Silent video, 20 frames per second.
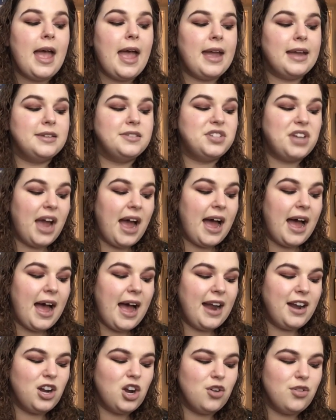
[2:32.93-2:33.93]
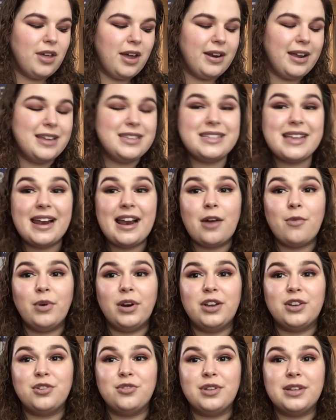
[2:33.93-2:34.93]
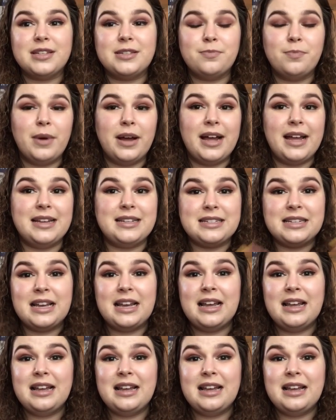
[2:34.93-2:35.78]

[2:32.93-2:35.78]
And yeah, I know that I said I wouldn't do this, but